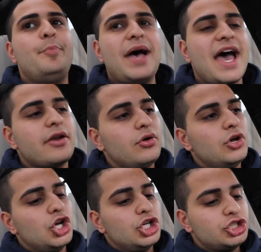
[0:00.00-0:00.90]

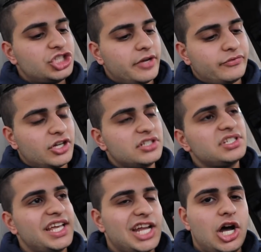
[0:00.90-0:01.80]
paddle
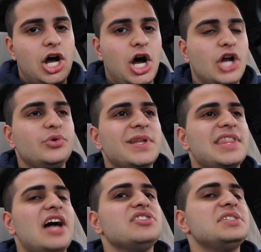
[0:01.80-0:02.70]
shifters in a
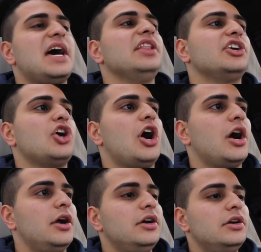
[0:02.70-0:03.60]
$100,000
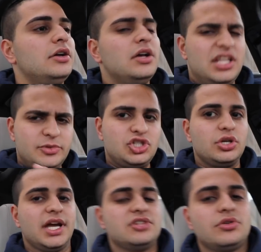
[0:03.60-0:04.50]
car. Let me show
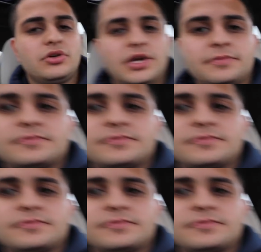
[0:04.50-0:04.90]
you guys real quick.